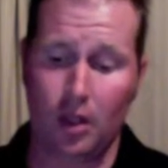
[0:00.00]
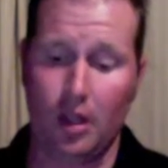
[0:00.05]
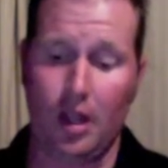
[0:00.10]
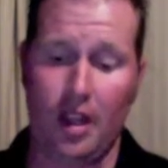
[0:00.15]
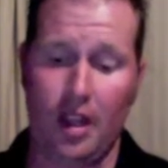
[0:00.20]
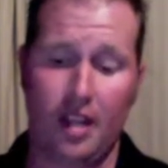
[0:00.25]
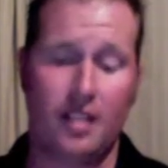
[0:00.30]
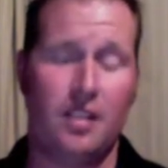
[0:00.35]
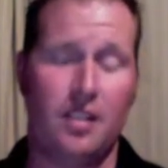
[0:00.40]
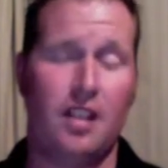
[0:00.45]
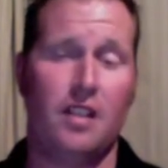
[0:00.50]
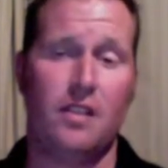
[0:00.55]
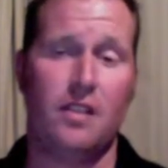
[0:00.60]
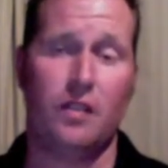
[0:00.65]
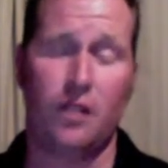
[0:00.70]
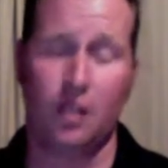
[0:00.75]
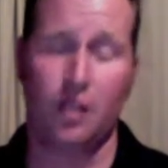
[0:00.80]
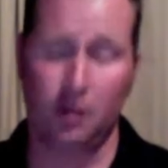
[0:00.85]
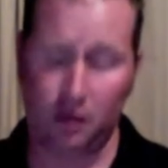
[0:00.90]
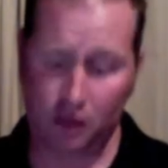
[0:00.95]
excessive
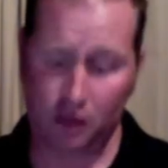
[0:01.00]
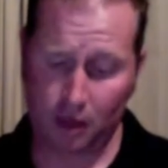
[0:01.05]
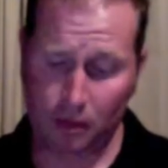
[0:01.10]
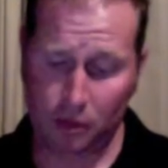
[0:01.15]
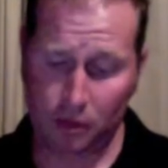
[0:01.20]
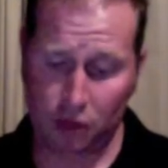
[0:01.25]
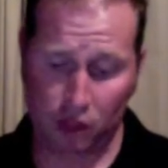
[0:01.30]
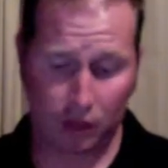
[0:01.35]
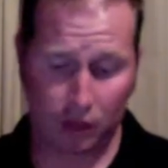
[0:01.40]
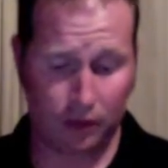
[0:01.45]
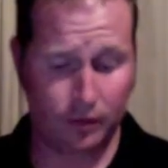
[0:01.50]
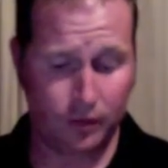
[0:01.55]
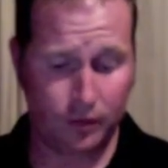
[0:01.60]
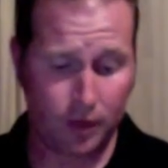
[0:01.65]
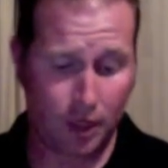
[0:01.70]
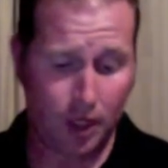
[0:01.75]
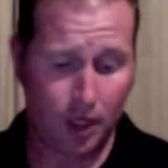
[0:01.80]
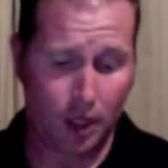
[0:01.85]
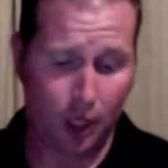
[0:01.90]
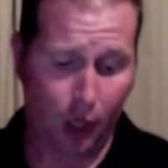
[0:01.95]
consumption.
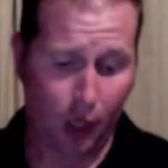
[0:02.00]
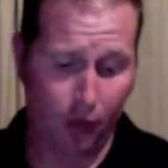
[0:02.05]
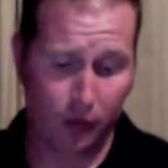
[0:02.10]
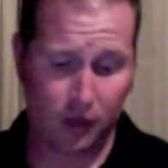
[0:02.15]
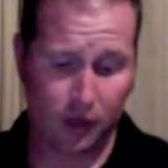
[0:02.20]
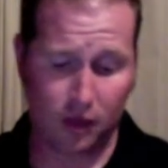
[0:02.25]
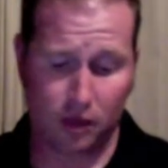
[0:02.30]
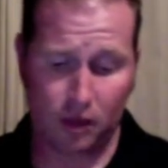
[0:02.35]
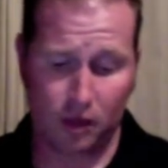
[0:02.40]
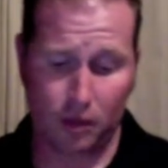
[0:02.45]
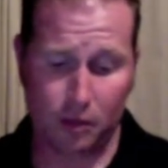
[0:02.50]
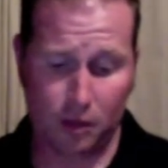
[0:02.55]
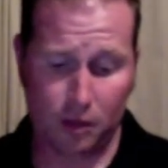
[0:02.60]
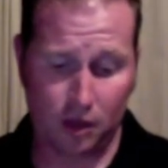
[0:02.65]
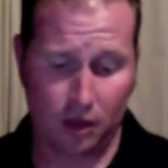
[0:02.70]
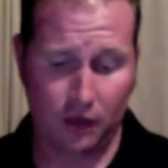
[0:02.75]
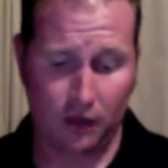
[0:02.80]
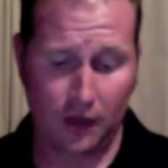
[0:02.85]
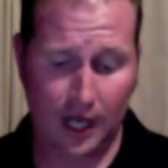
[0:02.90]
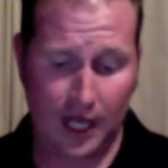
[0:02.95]
Overconsumption
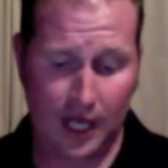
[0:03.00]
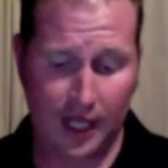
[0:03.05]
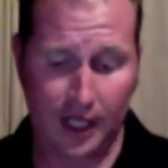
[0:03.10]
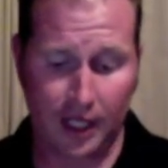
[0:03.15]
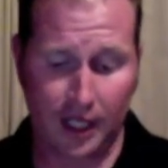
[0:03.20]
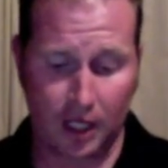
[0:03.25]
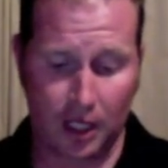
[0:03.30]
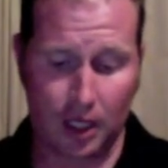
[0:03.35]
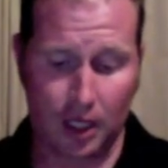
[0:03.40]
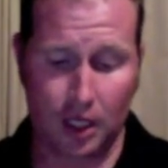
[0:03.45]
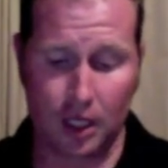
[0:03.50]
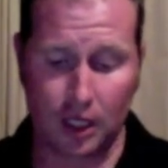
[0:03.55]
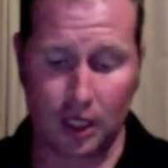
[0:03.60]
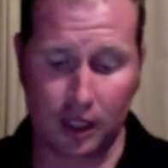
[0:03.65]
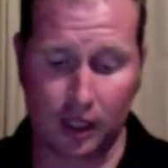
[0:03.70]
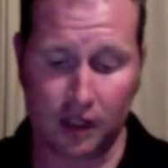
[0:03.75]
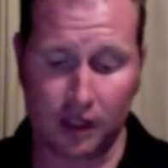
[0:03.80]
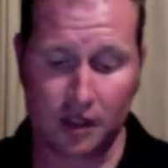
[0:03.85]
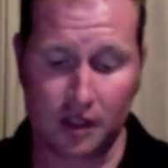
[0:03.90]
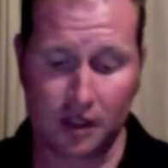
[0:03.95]
of high
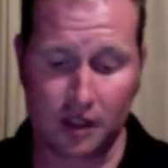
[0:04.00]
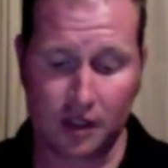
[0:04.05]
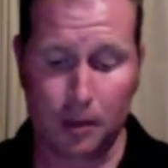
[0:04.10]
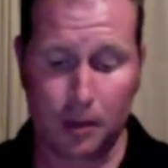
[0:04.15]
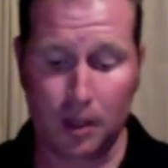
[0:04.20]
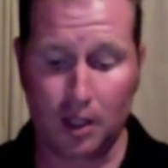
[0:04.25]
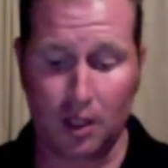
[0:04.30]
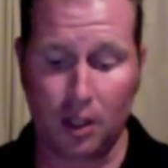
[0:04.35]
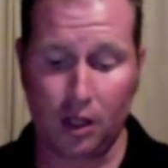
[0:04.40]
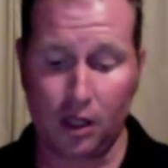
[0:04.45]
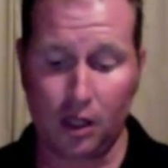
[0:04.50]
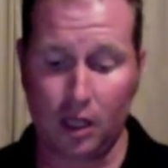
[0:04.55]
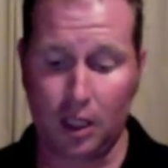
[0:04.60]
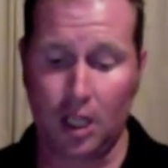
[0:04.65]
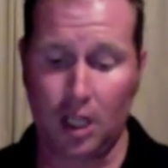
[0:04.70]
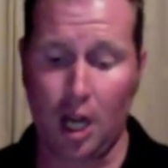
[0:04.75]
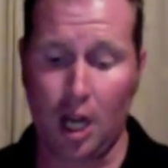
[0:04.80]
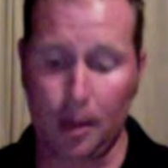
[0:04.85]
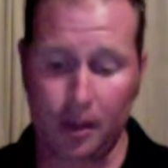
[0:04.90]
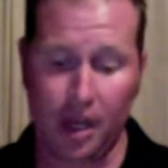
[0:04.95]
glycemic
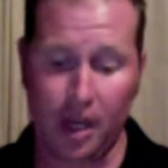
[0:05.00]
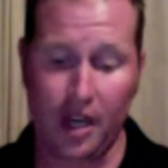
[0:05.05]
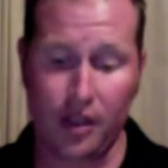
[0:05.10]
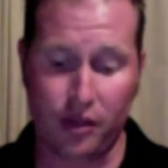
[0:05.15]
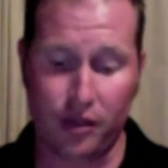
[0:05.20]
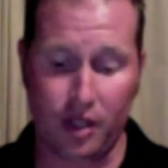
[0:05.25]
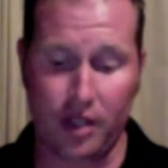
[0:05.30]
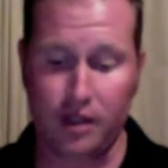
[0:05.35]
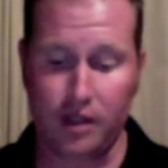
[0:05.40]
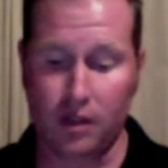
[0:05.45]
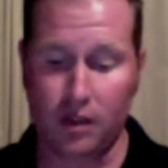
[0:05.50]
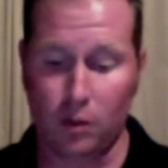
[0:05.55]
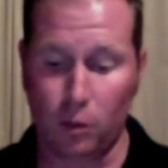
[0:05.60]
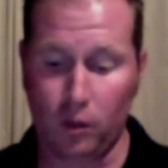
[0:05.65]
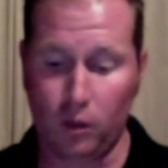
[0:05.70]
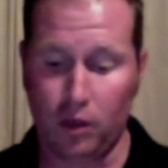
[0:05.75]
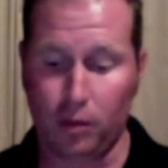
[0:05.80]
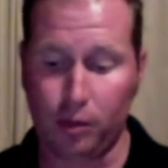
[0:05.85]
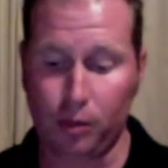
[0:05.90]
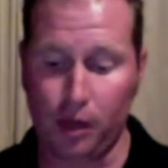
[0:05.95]
carbohydrates is one of
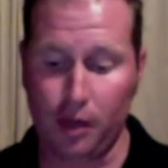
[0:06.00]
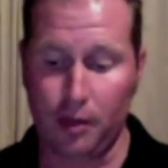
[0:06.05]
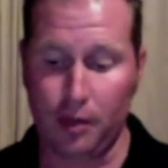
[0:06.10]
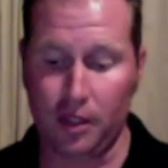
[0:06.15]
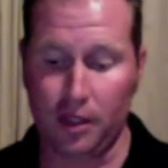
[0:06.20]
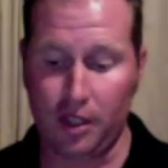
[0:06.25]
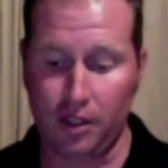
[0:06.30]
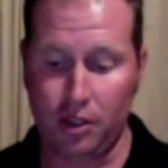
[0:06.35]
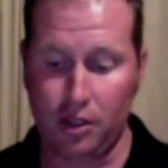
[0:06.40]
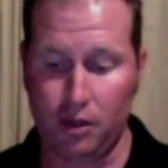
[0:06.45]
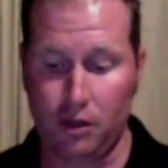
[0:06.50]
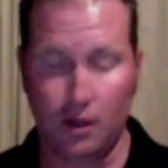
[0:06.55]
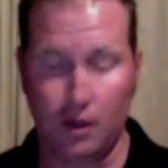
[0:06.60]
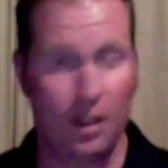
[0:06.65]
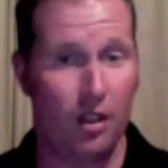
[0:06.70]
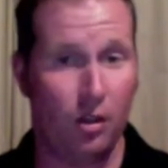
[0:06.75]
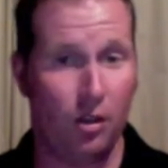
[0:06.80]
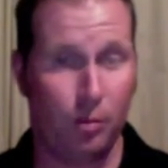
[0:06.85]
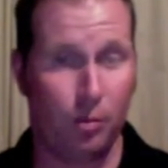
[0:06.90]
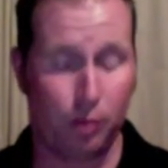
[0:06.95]
the primary issues in
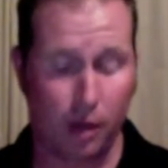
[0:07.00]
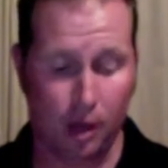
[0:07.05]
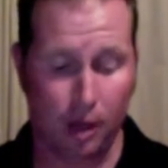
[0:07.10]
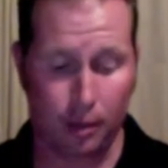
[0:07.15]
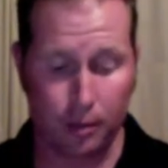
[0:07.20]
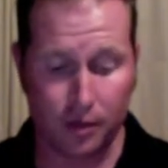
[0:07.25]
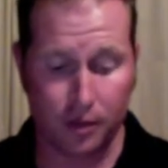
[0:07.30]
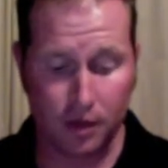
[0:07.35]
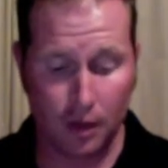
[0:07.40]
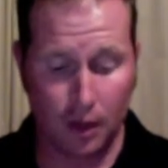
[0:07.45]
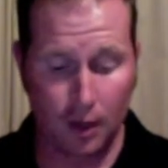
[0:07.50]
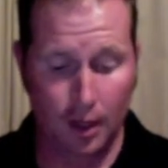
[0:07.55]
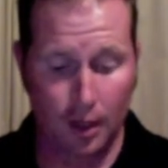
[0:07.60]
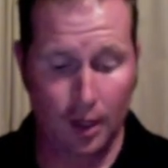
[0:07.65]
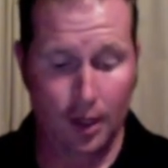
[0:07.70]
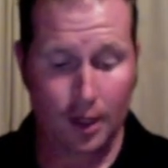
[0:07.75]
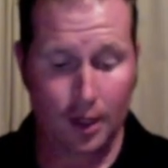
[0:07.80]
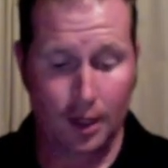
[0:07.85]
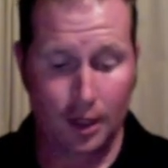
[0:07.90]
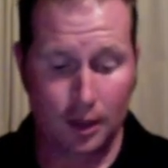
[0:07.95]
health problems.
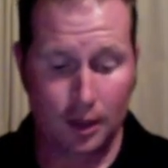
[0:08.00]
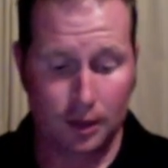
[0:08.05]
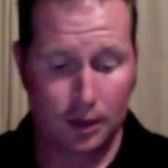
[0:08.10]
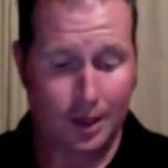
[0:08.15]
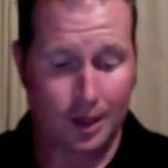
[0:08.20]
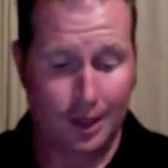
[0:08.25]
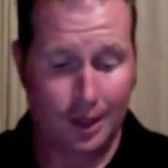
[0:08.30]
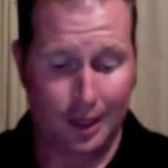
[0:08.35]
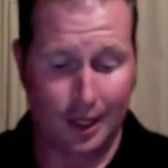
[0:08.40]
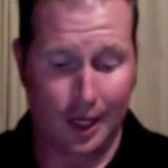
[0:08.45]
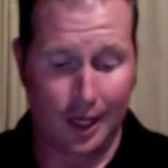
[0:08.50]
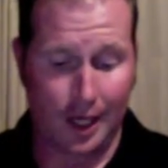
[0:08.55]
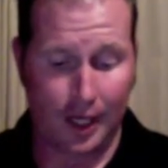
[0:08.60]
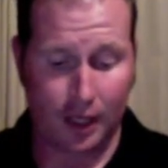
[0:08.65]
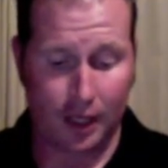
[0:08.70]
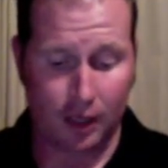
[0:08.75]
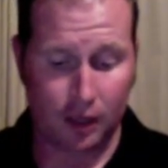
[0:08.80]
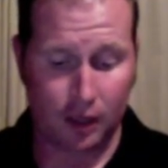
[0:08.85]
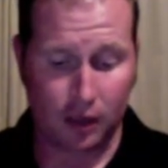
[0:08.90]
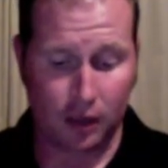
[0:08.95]
And high
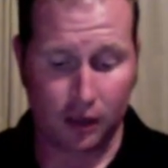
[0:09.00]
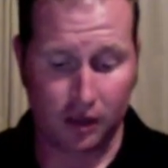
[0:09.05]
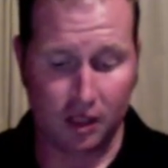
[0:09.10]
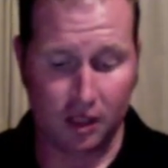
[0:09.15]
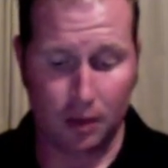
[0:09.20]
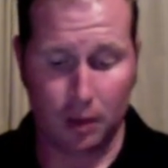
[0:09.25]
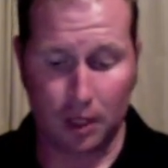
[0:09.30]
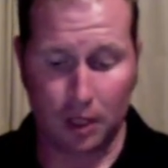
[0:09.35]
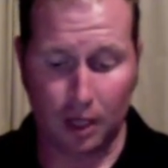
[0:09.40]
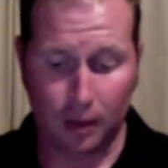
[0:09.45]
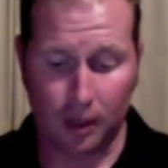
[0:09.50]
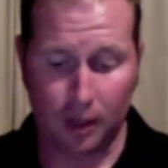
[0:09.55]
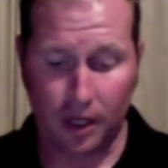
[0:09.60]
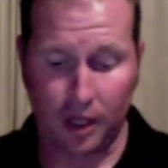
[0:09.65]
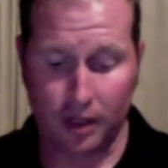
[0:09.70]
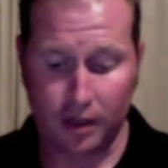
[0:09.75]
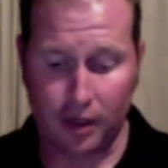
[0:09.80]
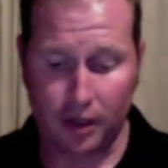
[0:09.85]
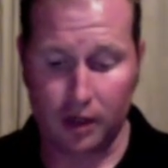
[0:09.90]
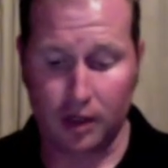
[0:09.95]
glycemic
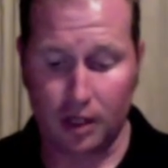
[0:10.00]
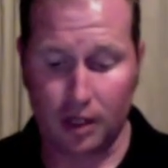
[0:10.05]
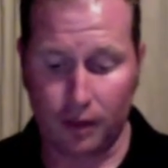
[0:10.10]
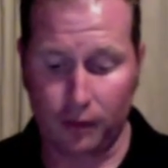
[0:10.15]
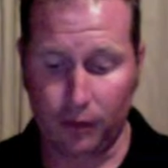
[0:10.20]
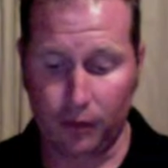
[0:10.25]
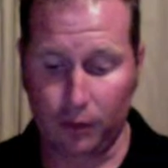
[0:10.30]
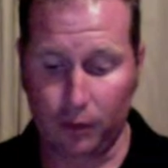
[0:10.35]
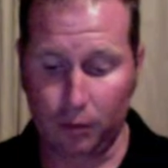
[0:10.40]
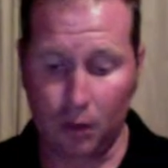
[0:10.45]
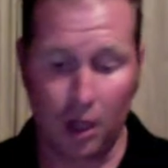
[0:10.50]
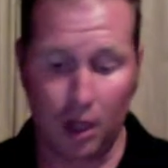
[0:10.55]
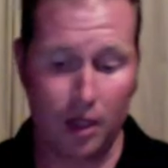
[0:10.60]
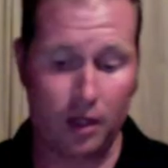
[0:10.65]
carbohydrates come from